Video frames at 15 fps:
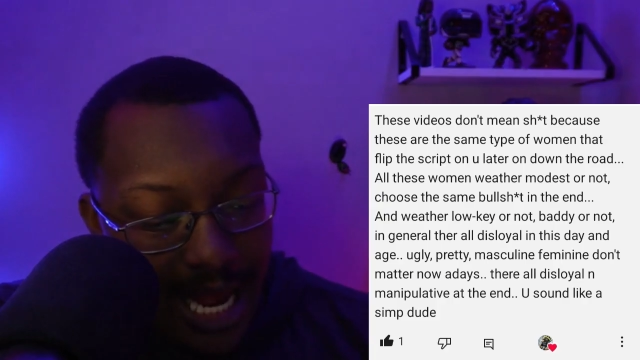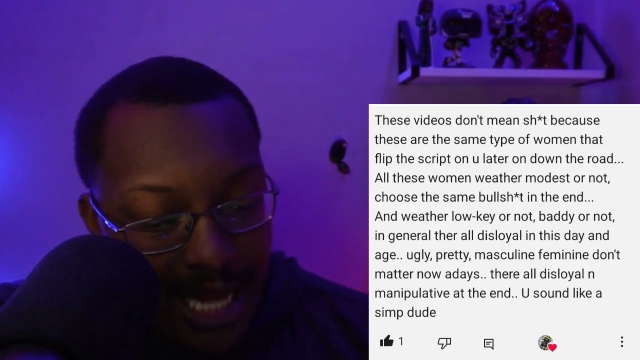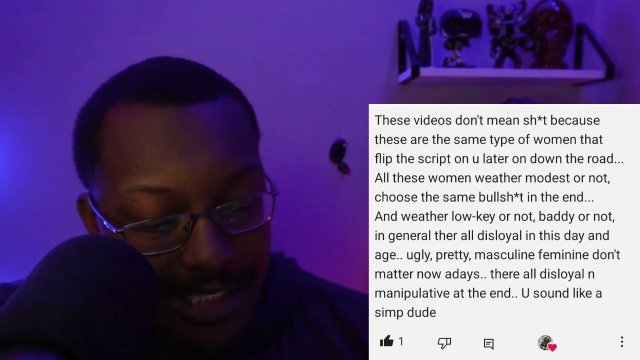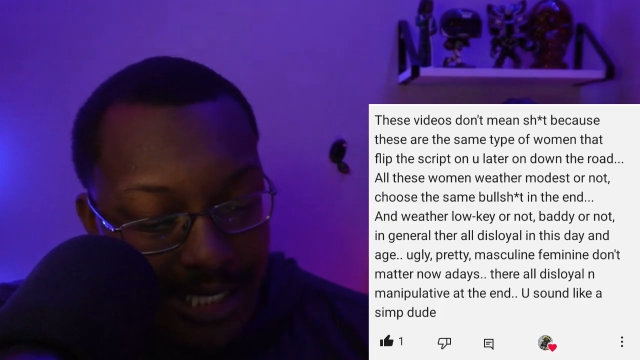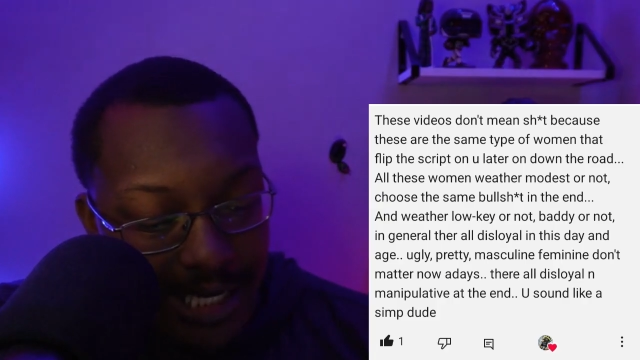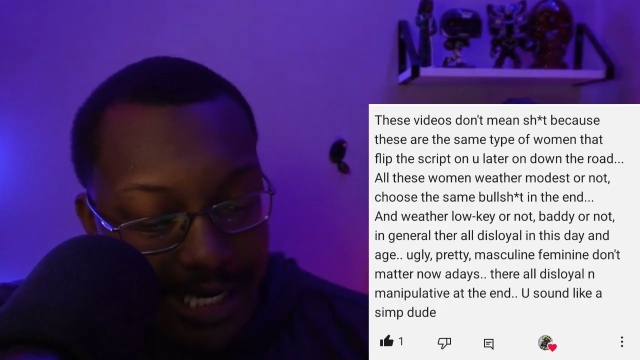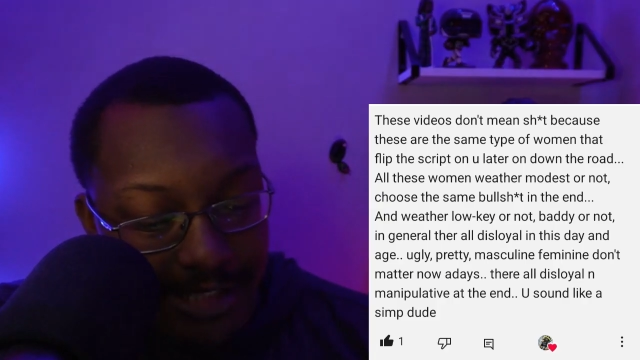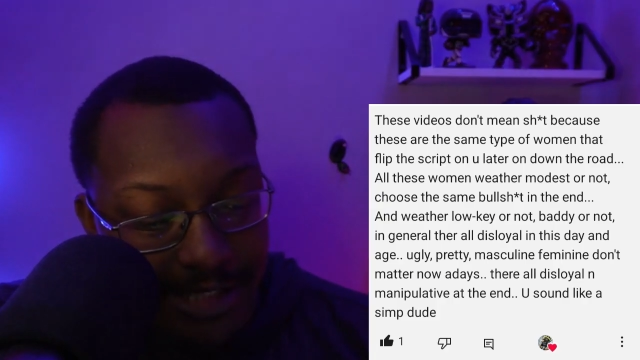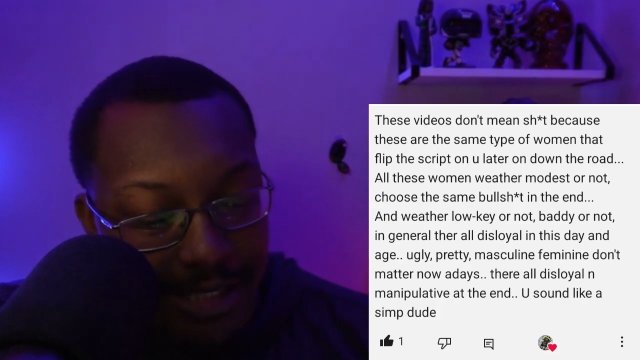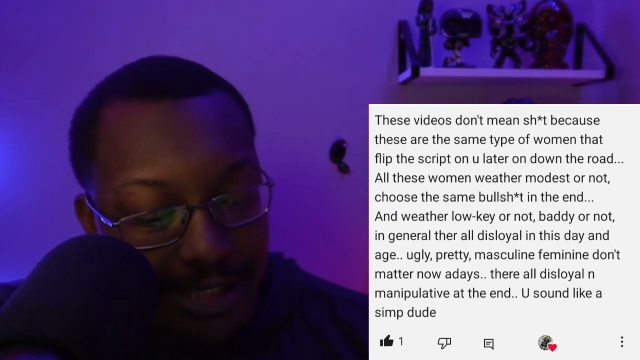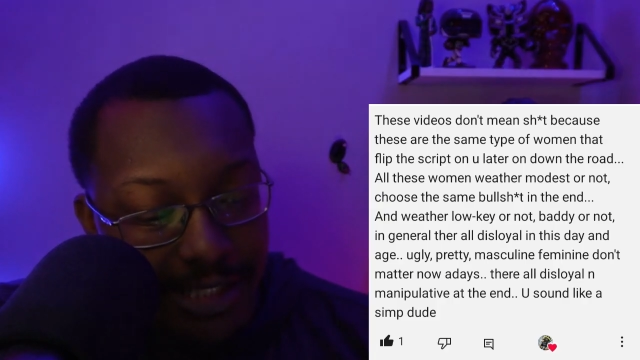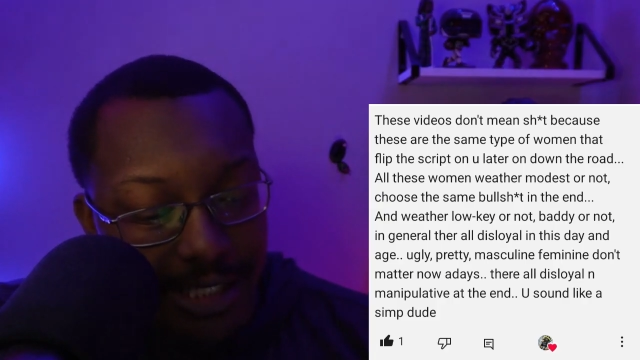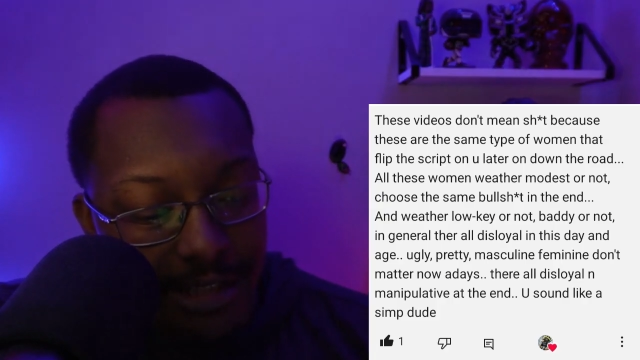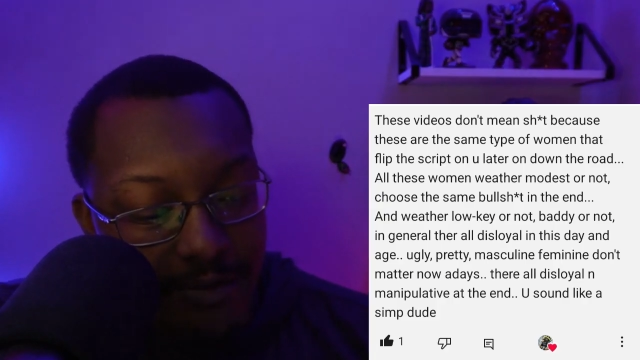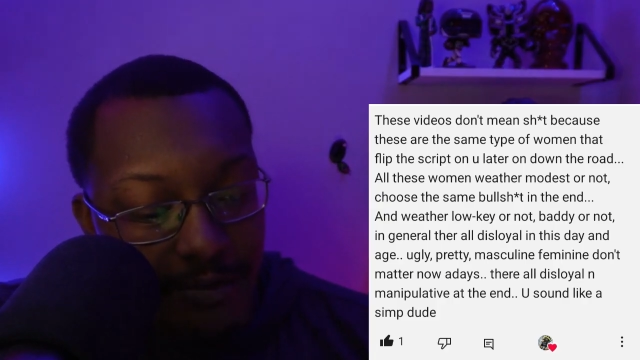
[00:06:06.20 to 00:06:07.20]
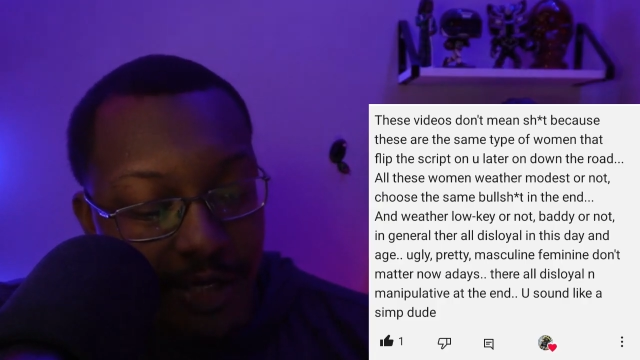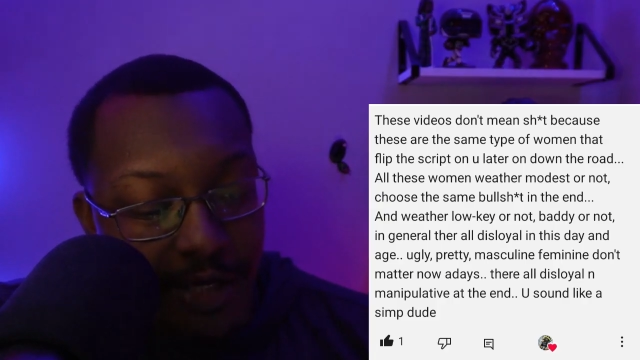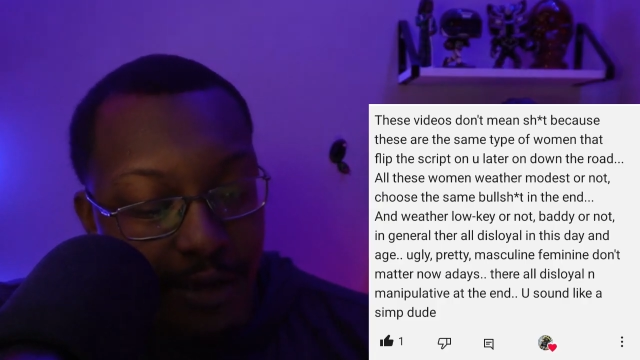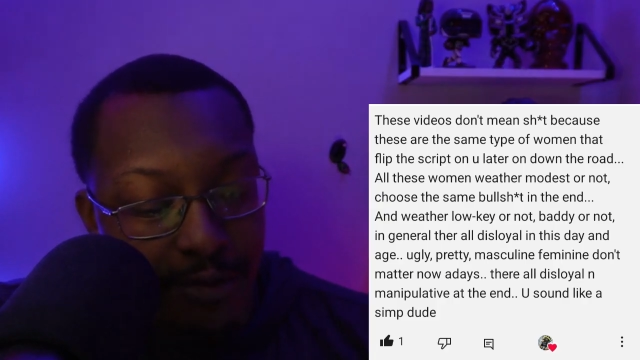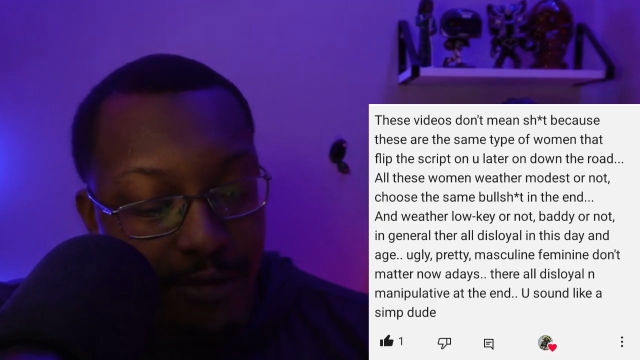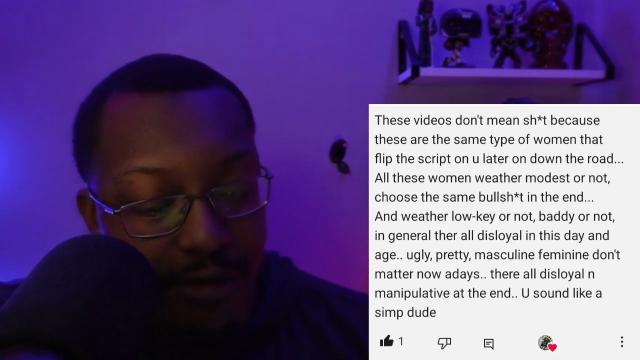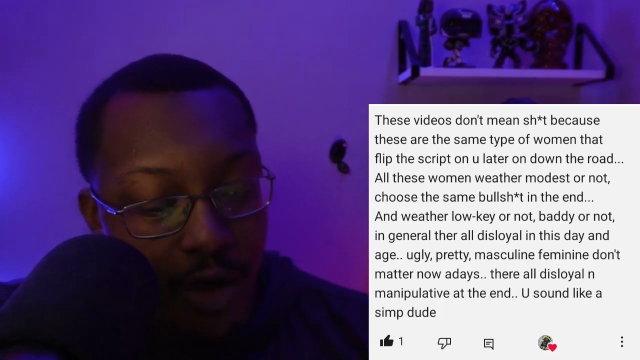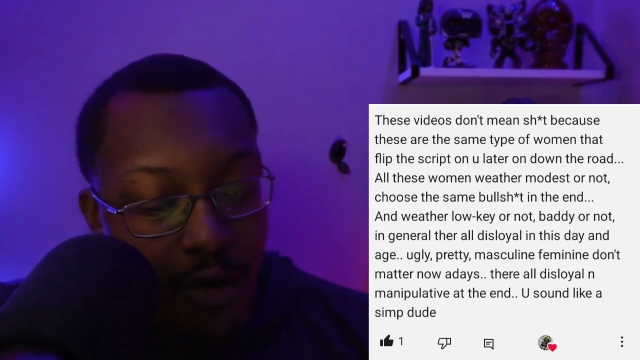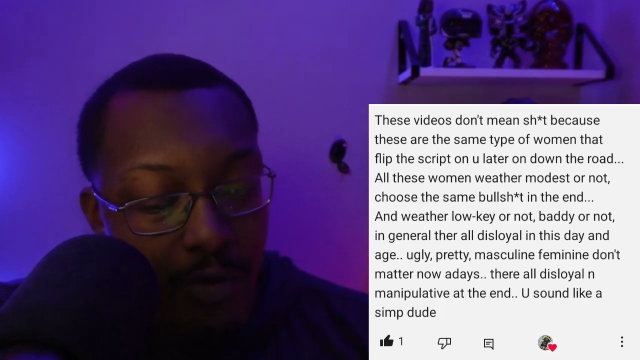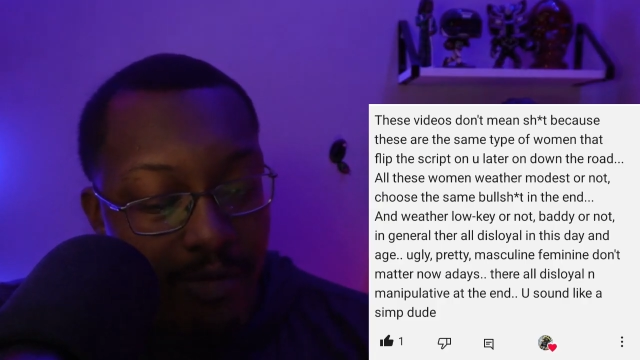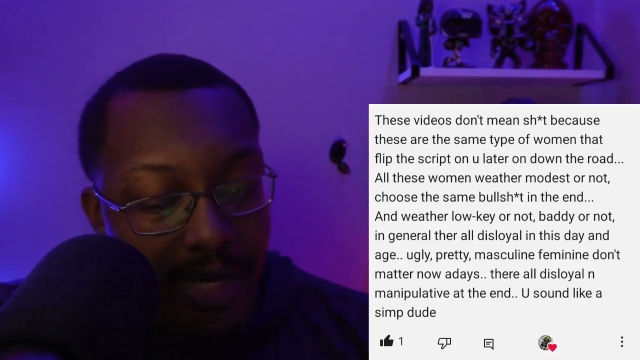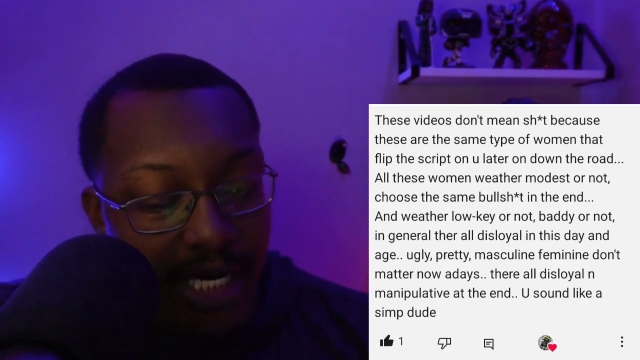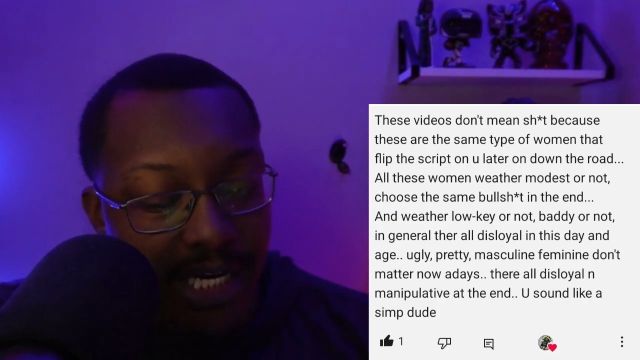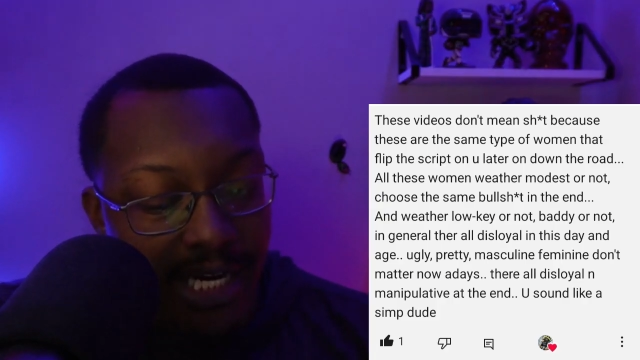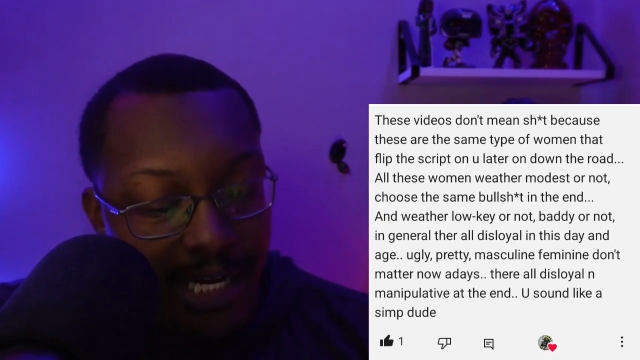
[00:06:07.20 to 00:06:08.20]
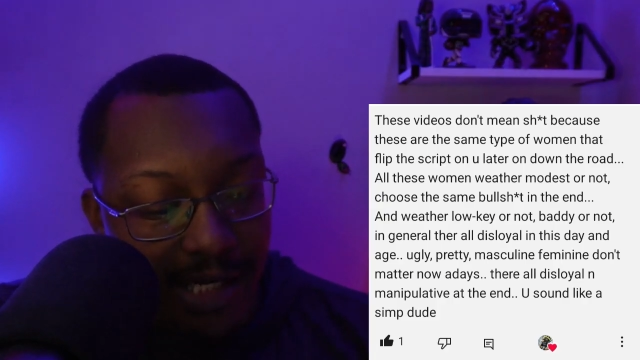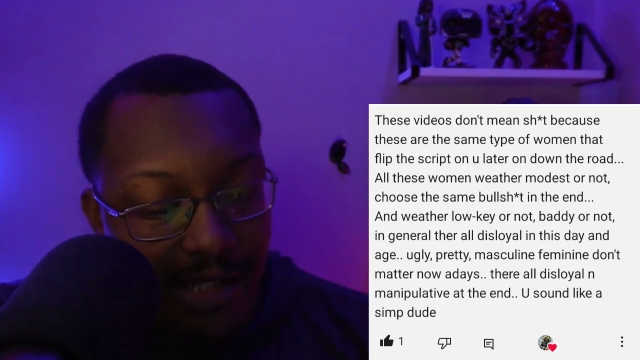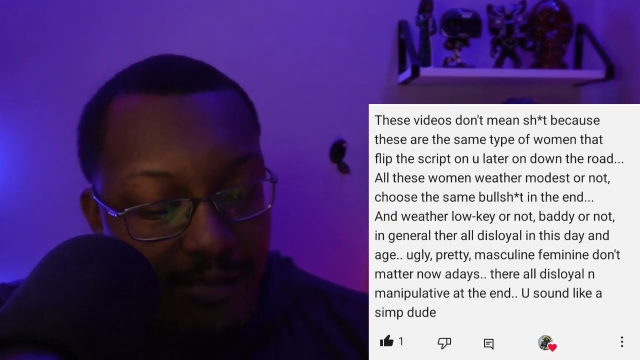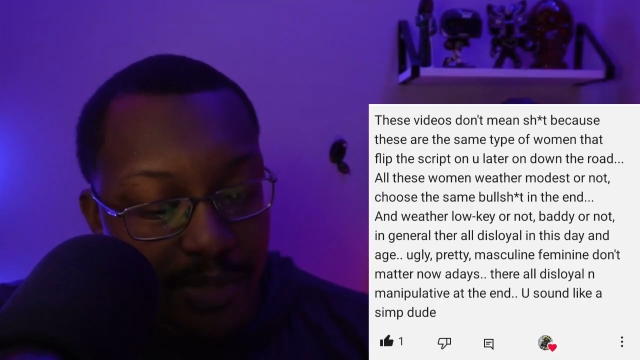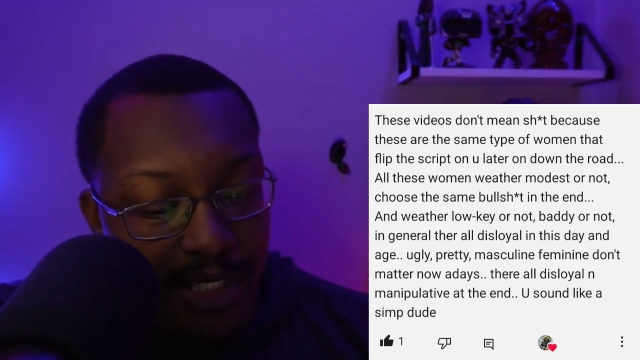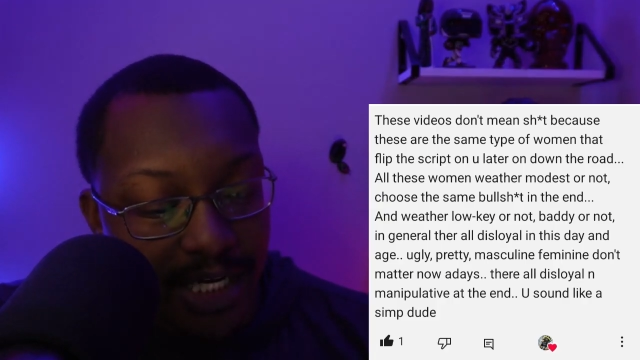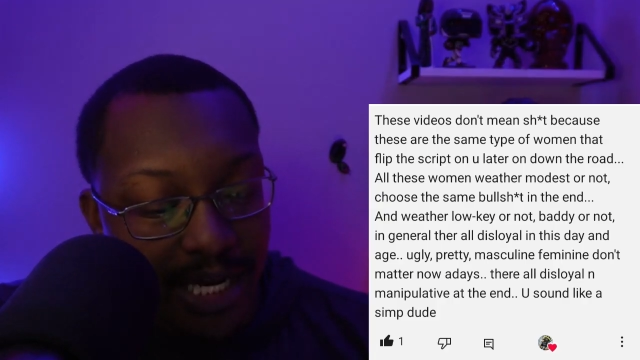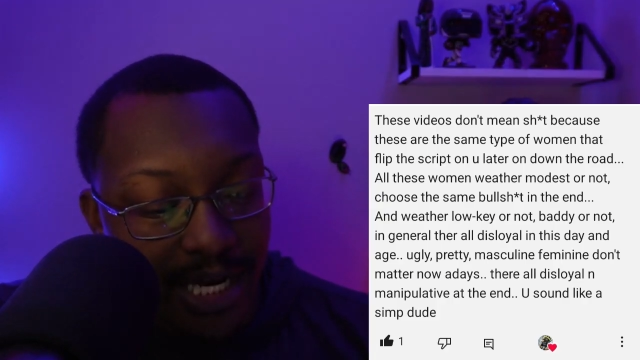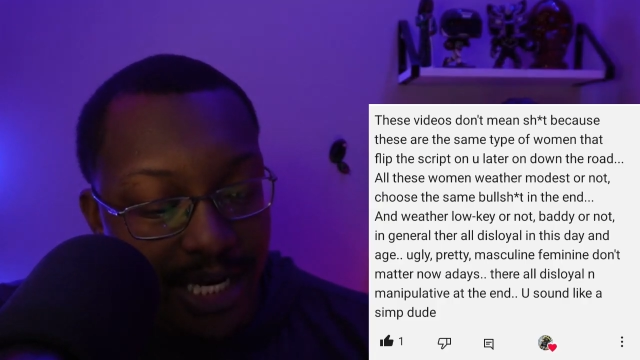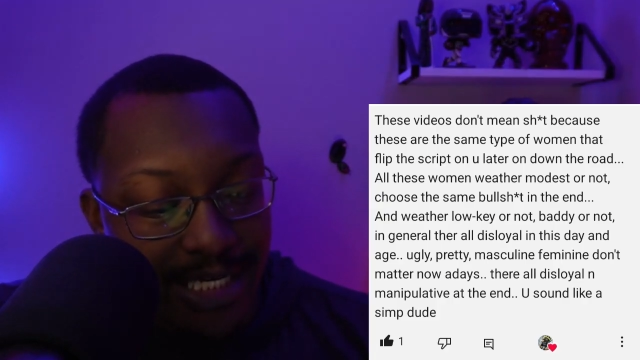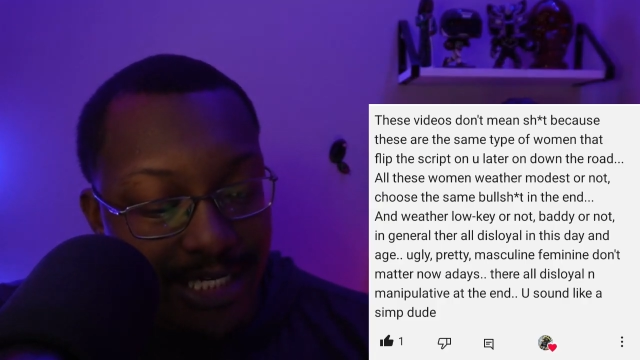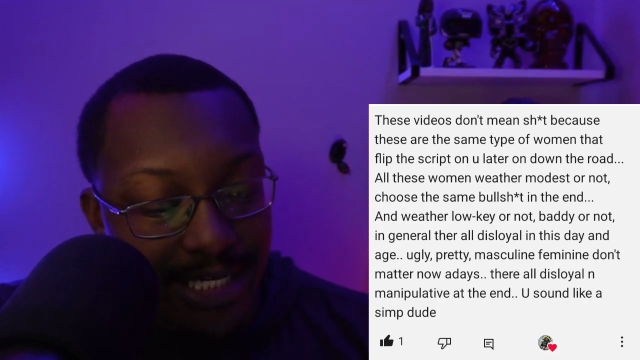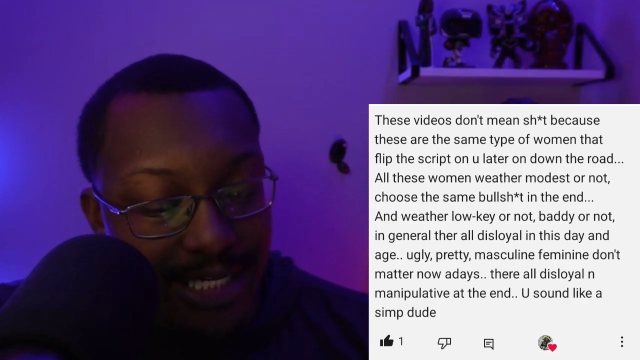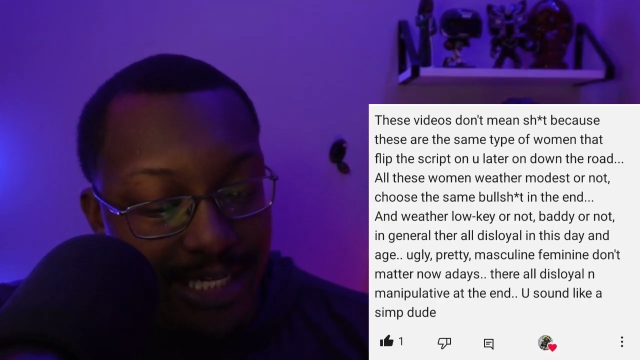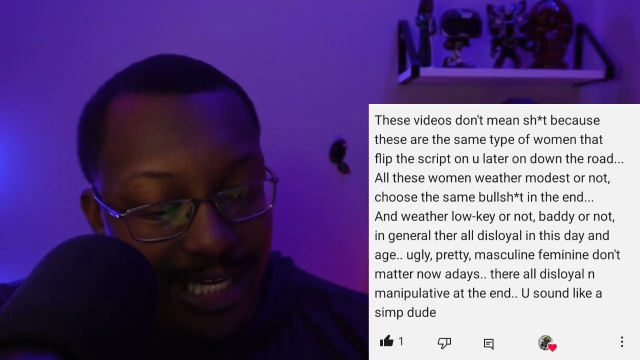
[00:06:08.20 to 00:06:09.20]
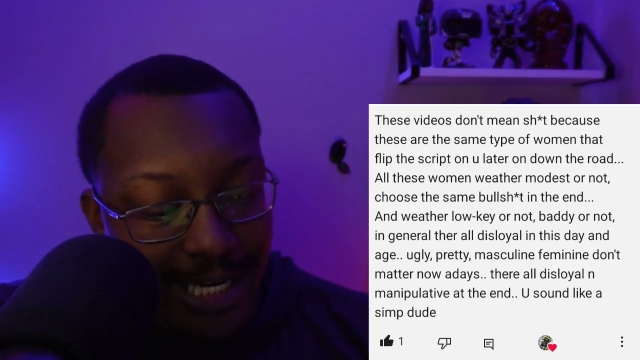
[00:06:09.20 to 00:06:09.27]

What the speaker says: this guy says, these videos don't mean ish because